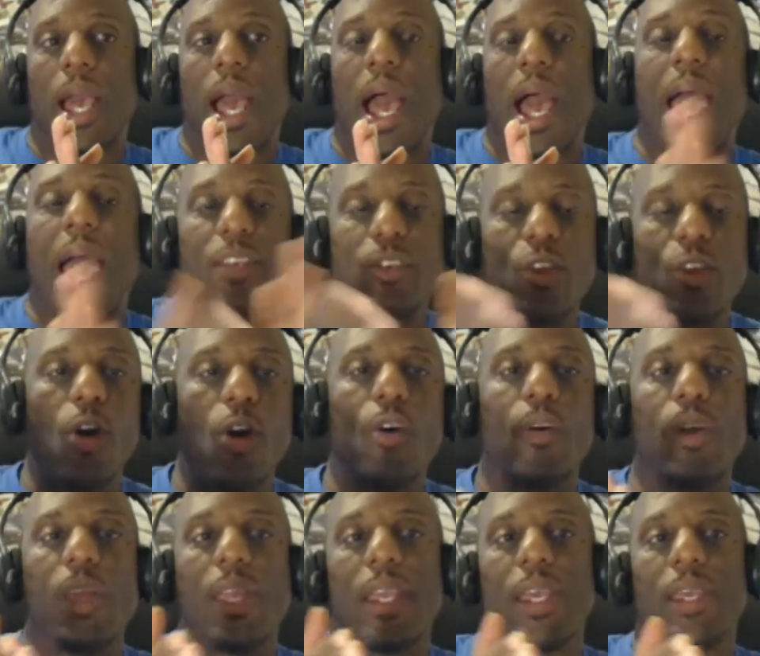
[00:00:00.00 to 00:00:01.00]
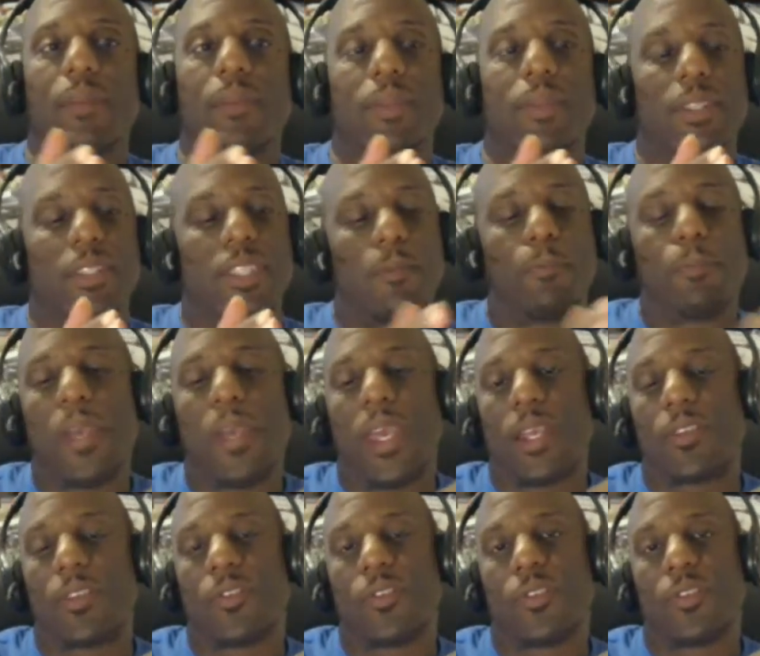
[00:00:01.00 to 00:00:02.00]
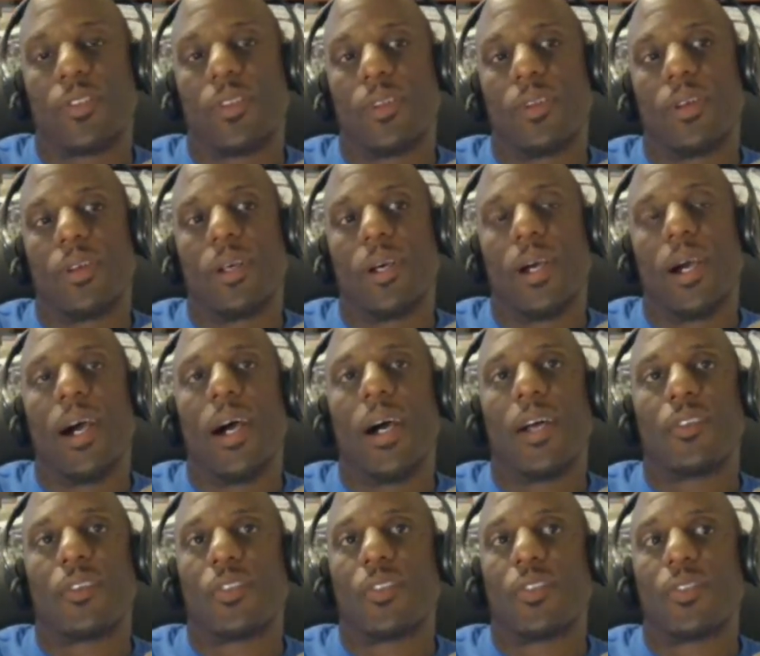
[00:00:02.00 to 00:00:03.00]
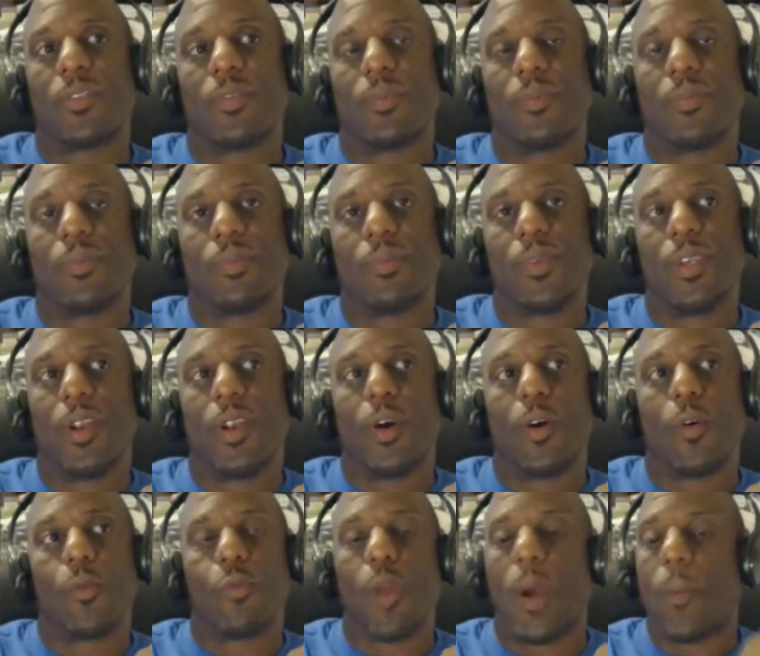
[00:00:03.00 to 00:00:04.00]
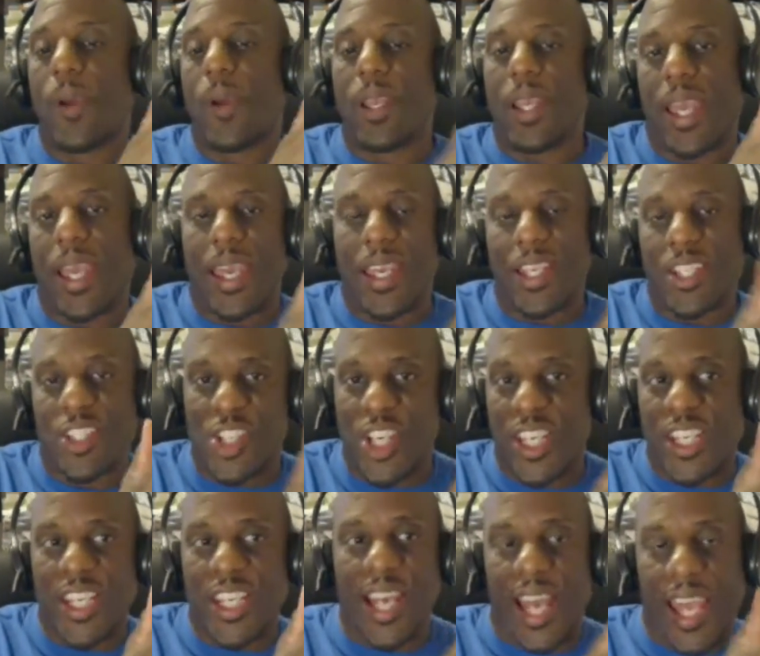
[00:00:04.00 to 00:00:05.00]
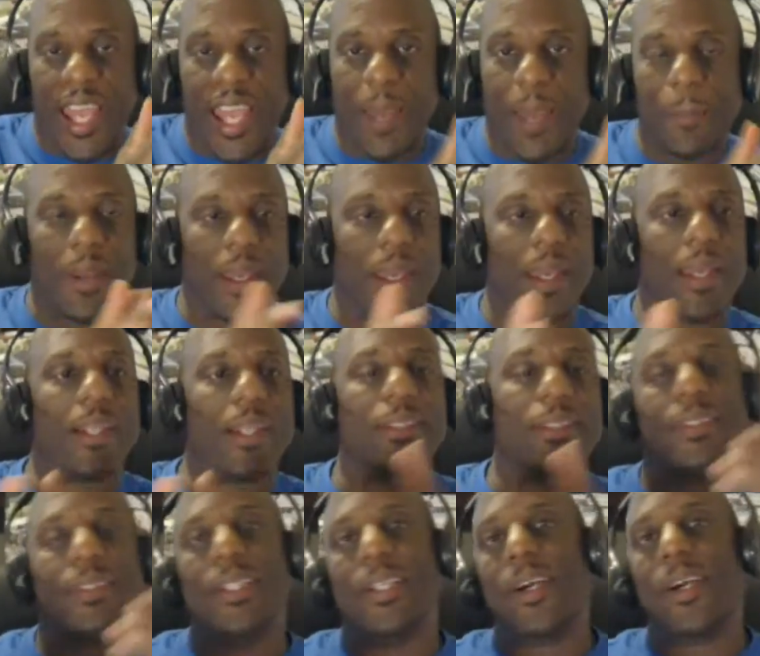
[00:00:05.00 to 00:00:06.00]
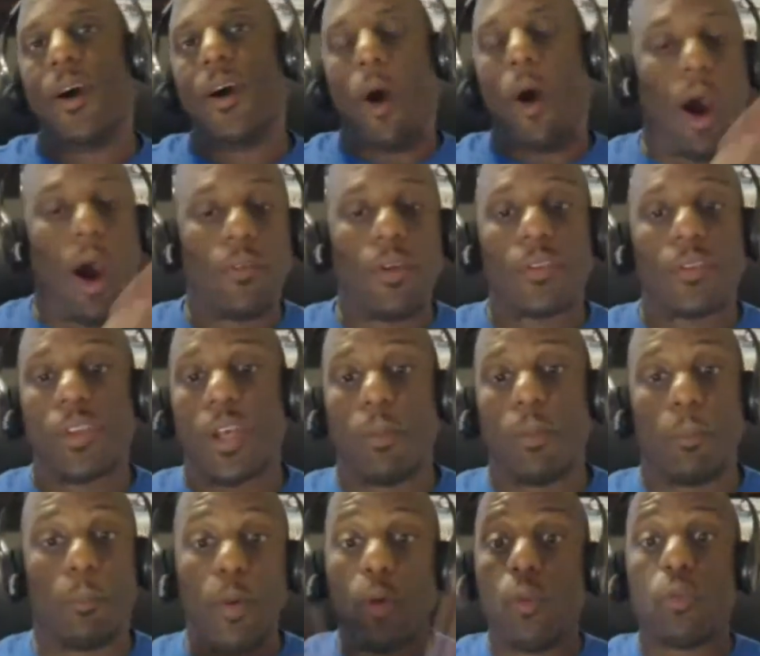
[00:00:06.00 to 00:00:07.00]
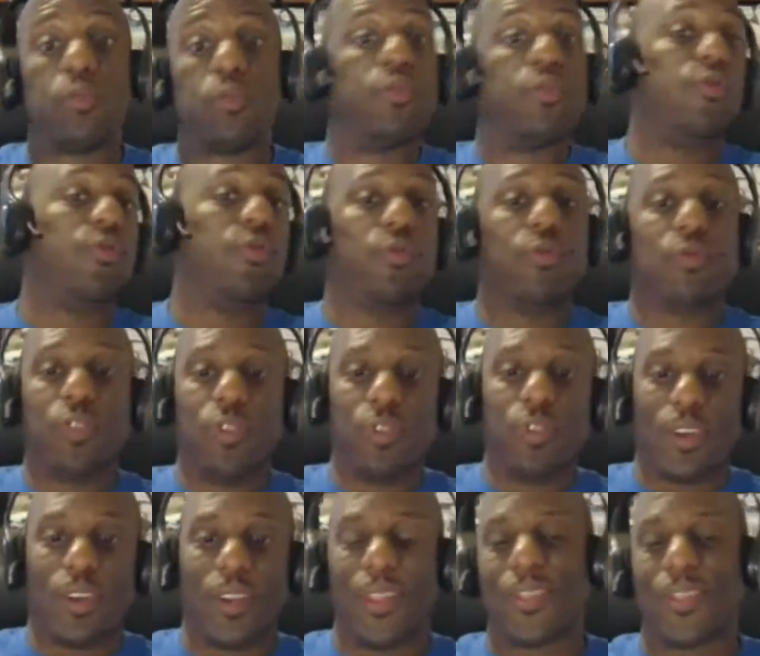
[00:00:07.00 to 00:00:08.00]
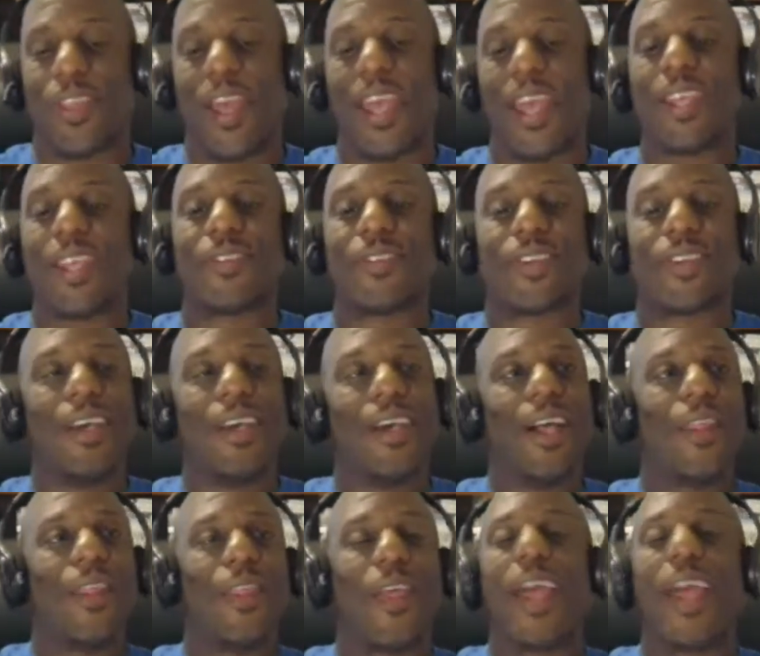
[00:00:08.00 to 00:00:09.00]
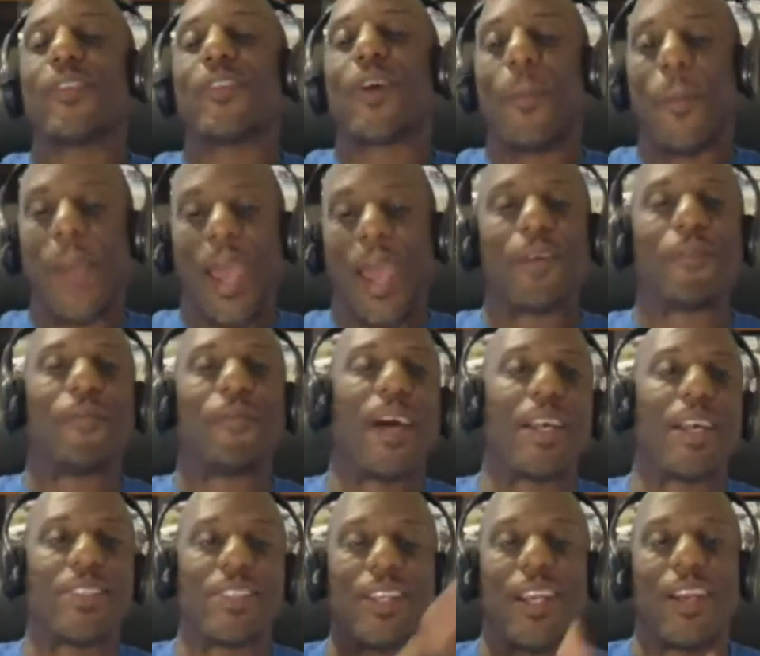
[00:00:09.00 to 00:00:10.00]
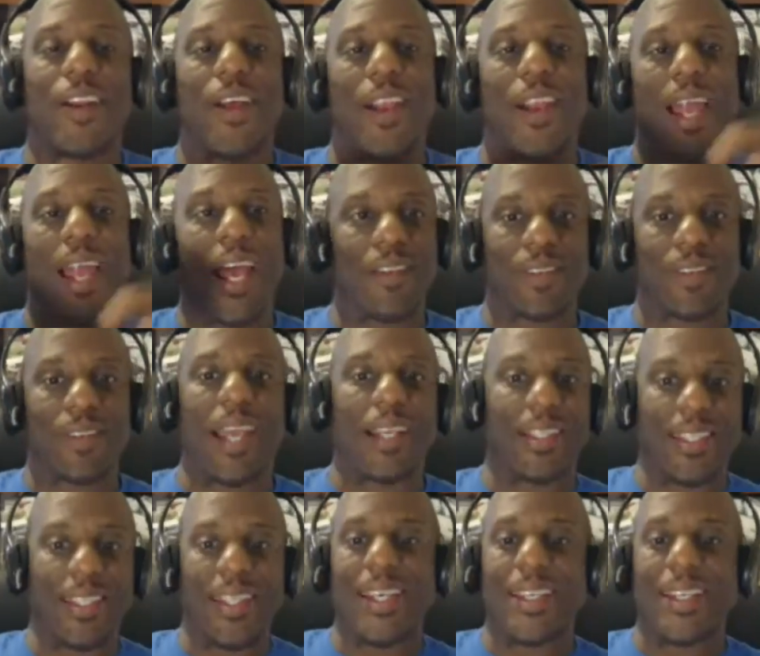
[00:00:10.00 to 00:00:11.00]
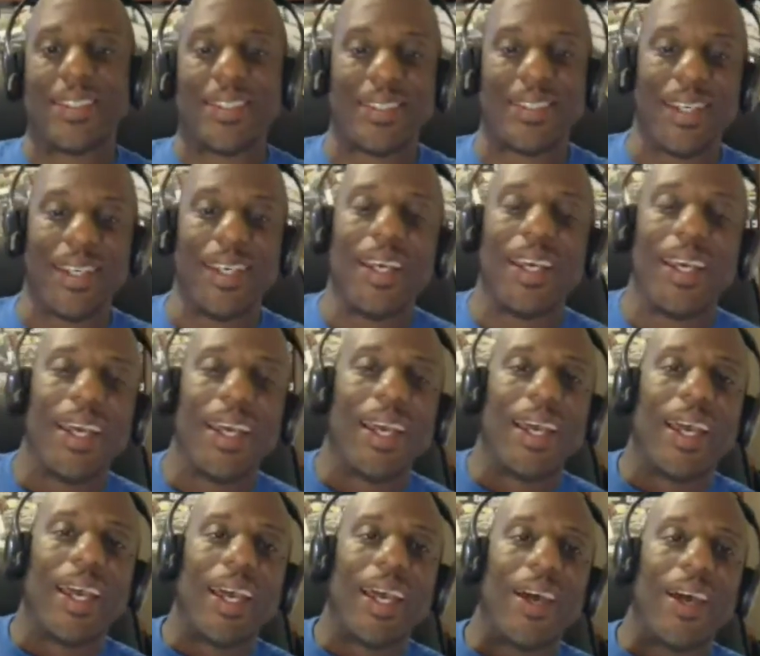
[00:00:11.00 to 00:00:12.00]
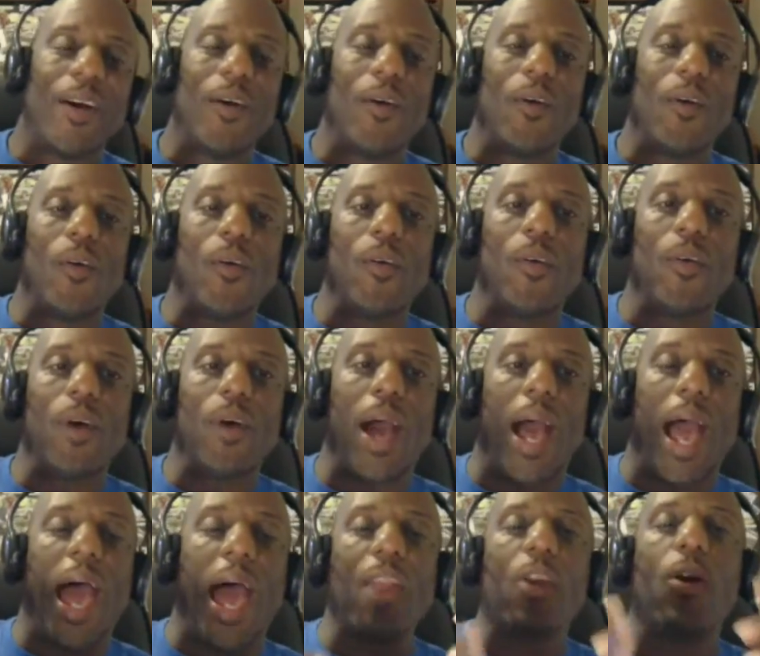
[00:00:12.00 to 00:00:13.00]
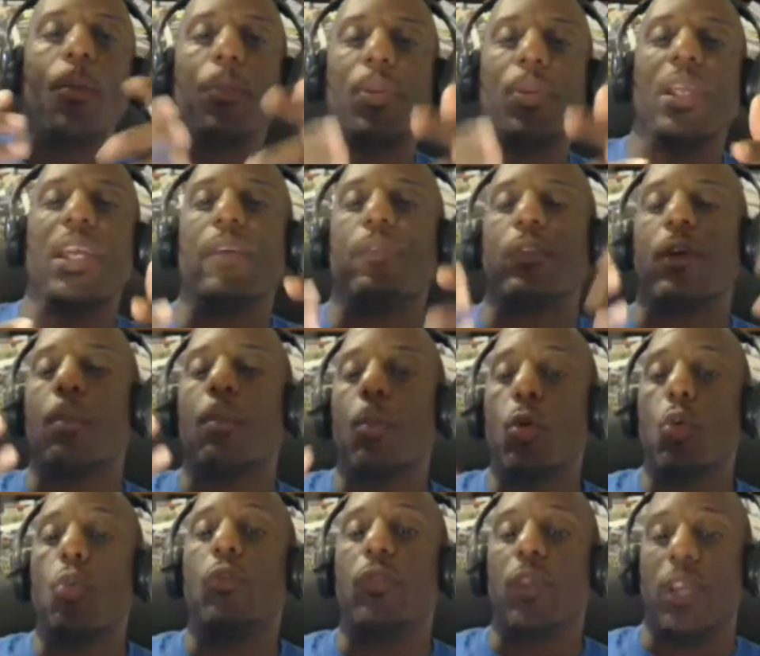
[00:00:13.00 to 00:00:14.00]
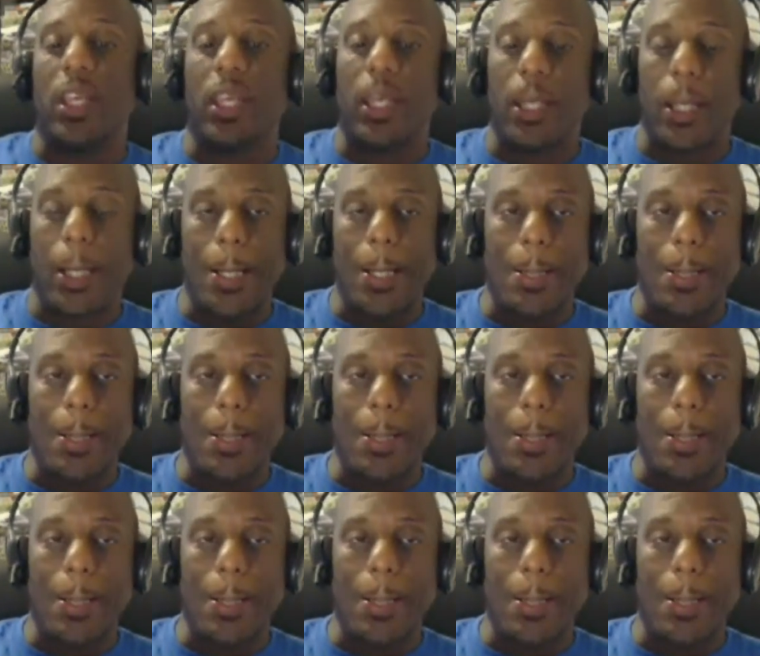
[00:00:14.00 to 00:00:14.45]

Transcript: I know it depicts us, rubbing a genie lamp and all of a sudden, poof, things are manifested in our lives like this. I don't believe the movie